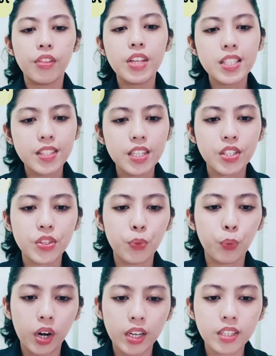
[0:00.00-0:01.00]
The
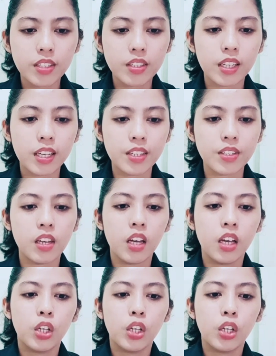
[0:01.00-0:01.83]
sixth one is